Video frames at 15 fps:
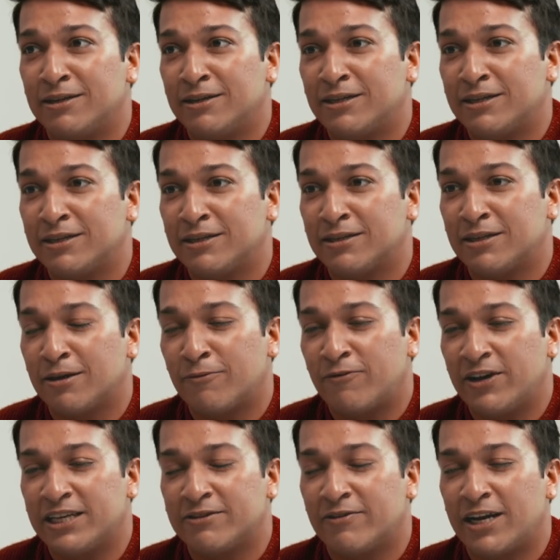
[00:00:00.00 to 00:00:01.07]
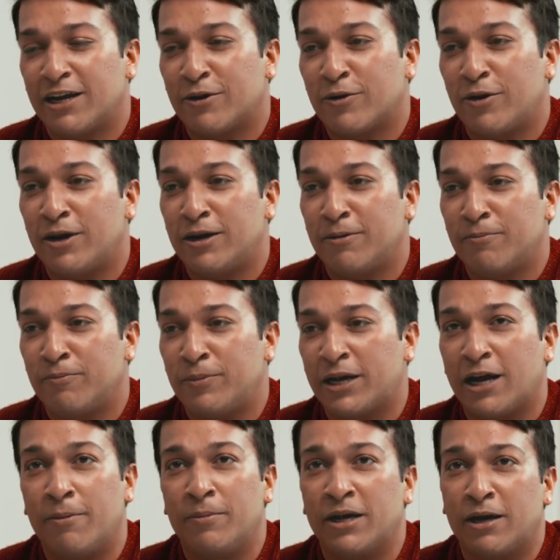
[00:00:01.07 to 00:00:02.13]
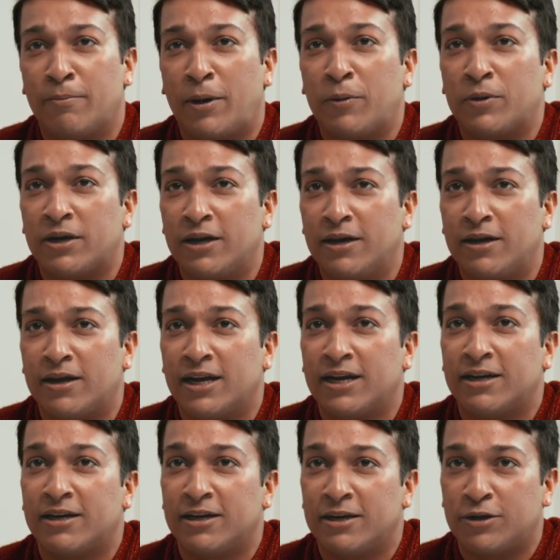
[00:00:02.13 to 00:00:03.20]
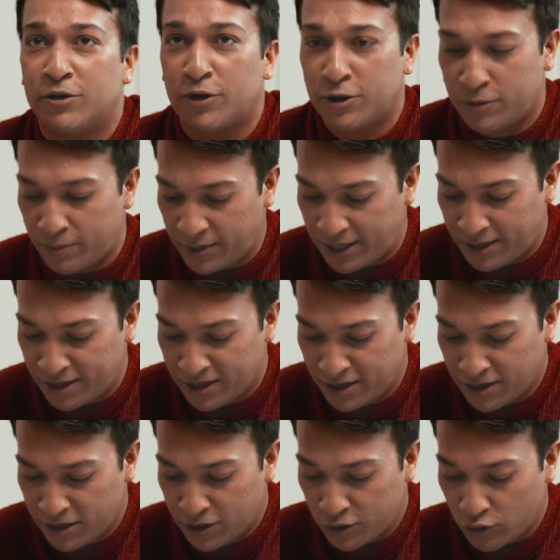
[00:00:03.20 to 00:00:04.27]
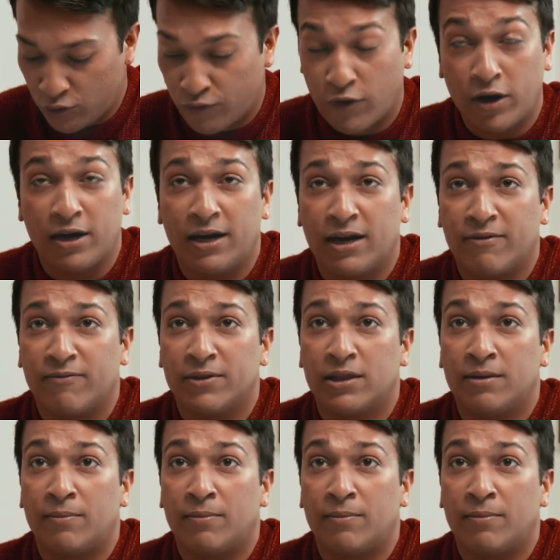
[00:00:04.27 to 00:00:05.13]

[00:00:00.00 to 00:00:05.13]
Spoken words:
This is the phase where I call becoming a mountaineer, right? It taught me to fall in love with the